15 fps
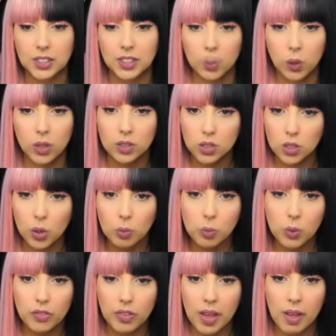What's up
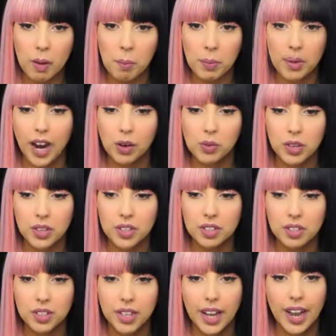with him? Aaron,
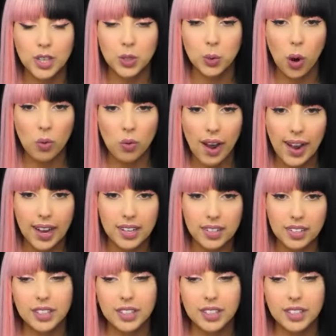are you alright?